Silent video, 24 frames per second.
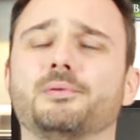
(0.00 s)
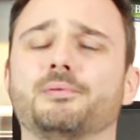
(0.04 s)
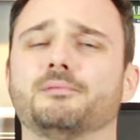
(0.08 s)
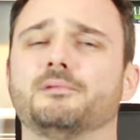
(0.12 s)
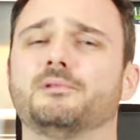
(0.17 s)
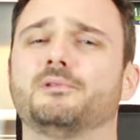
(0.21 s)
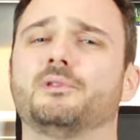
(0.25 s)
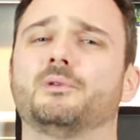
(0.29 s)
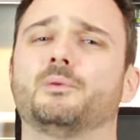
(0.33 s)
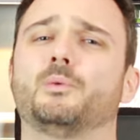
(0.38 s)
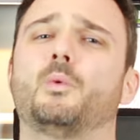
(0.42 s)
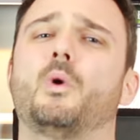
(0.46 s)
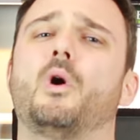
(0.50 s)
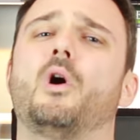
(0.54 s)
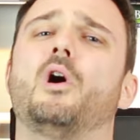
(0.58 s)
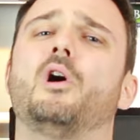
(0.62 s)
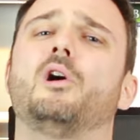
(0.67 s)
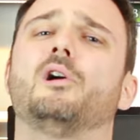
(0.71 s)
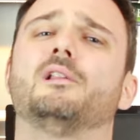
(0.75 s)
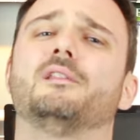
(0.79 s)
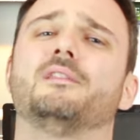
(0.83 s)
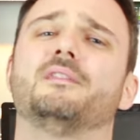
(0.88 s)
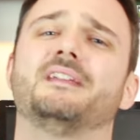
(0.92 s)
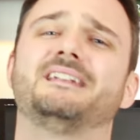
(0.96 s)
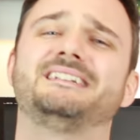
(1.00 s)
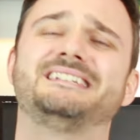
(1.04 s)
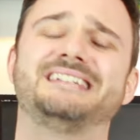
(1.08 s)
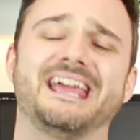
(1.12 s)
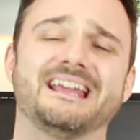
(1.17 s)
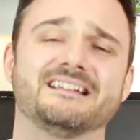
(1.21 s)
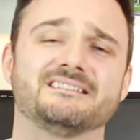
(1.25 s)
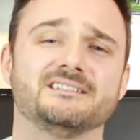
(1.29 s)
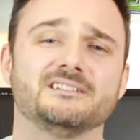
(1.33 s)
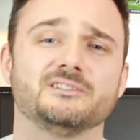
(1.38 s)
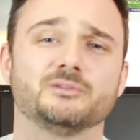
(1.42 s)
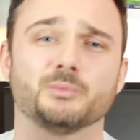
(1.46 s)
through the wall and the
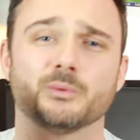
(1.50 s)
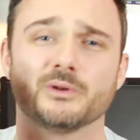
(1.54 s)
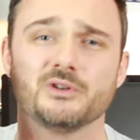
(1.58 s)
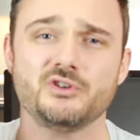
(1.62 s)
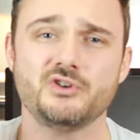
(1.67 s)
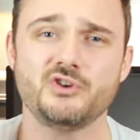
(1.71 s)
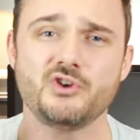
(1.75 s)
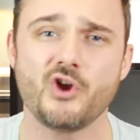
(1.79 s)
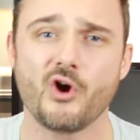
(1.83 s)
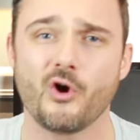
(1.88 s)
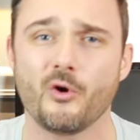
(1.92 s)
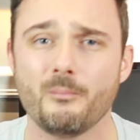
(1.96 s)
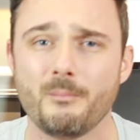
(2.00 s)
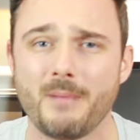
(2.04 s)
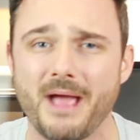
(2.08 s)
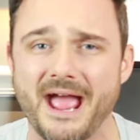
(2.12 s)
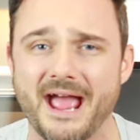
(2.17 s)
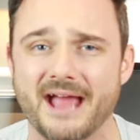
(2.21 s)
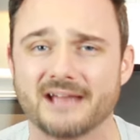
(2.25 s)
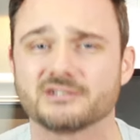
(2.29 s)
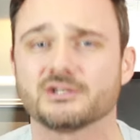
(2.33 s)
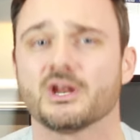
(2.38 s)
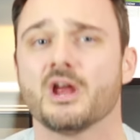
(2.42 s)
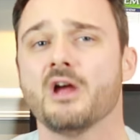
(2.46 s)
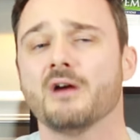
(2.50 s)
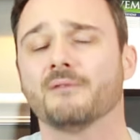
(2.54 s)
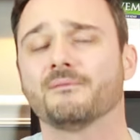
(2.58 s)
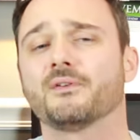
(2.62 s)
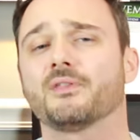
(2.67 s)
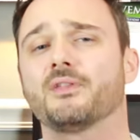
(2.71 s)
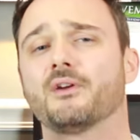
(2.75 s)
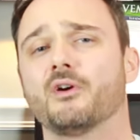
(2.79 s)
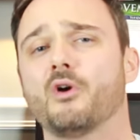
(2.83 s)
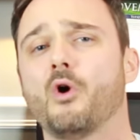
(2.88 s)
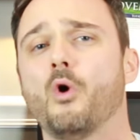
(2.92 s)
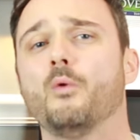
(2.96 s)
Texans were no match
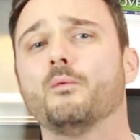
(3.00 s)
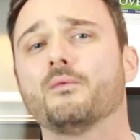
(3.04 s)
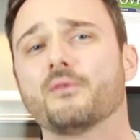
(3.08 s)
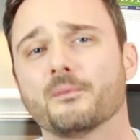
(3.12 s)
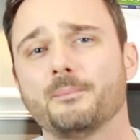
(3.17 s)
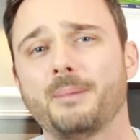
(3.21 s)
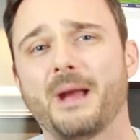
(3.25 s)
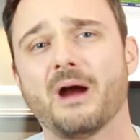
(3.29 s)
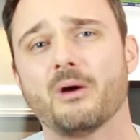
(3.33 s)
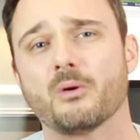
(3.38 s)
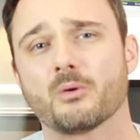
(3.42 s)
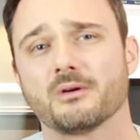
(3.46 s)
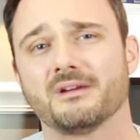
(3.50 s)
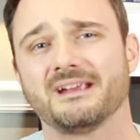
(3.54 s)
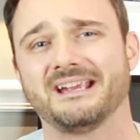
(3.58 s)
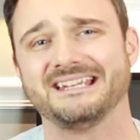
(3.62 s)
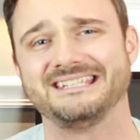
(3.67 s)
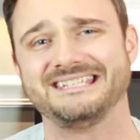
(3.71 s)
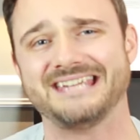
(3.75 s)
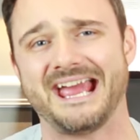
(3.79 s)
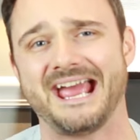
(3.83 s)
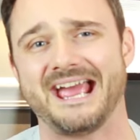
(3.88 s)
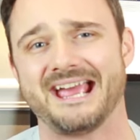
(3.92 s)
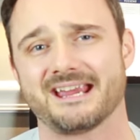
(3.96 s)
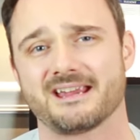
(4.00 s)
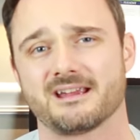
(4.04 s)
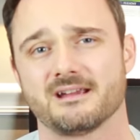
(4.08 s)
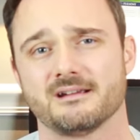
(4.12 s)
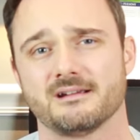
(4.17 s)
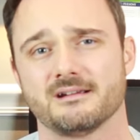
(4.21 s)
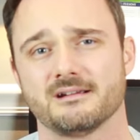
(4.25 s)
for their overpowering attack.